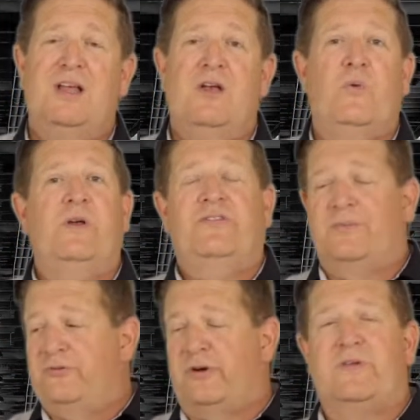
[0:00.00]
with
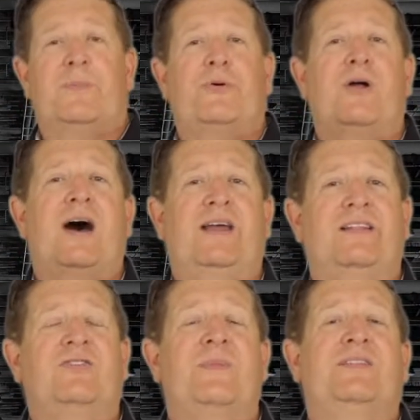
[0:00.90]
some sort of a product
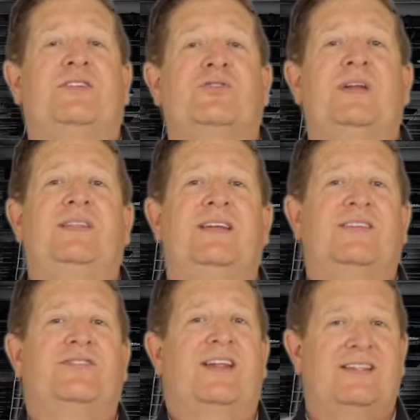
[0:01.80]
that's meant to treat the
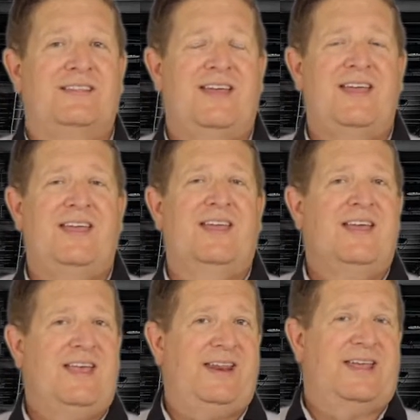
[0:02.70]
inside of the tank
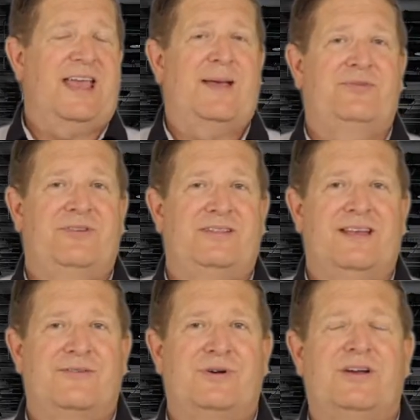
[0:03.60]
and encapsulate
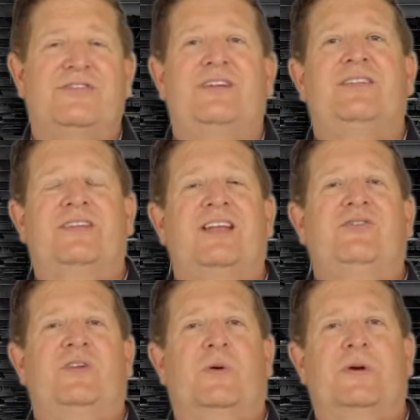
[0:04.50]
that rust. And in today's
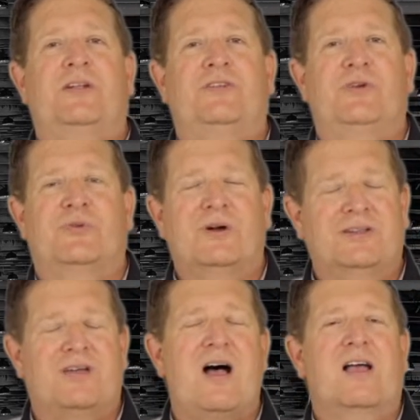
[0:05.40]
video, what we're going to do is we're going
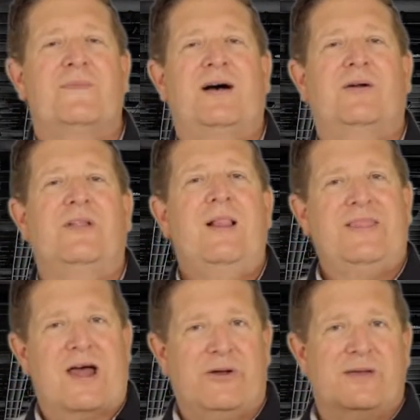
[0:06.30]
to talk about
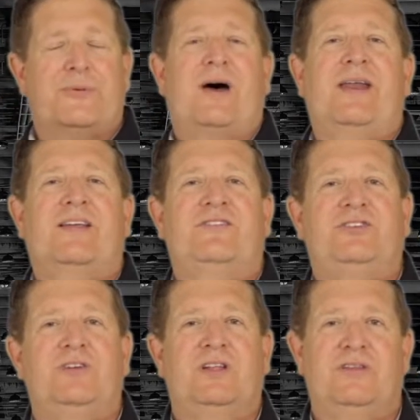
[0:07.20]
not only the products
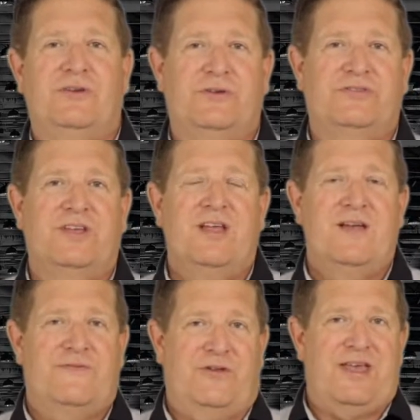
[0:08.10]
that you can use
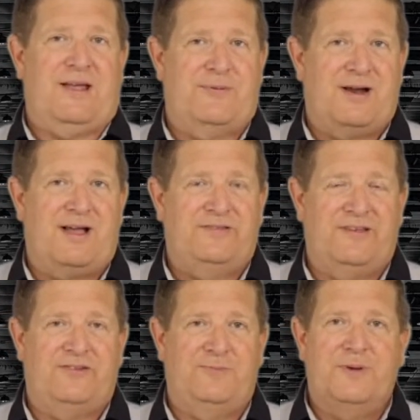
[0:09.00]
for that
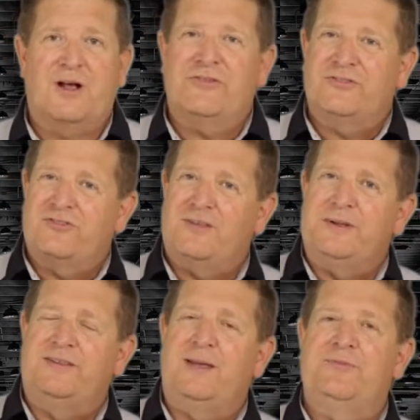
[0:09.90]
process, but also some
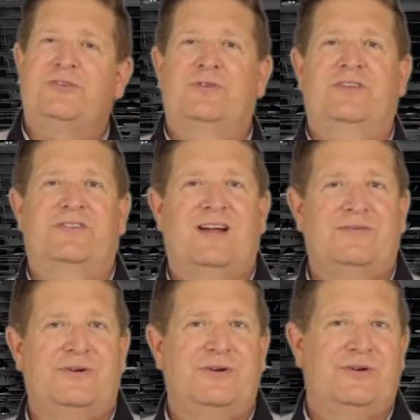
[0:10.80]
of the tips and tricks that
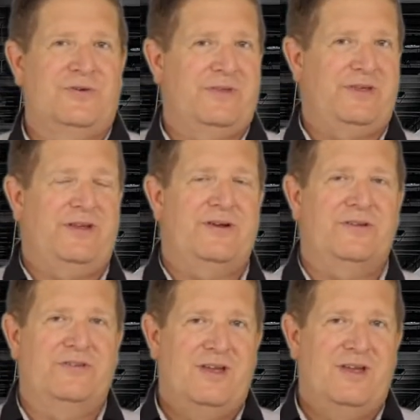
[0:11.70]
I've learned over the years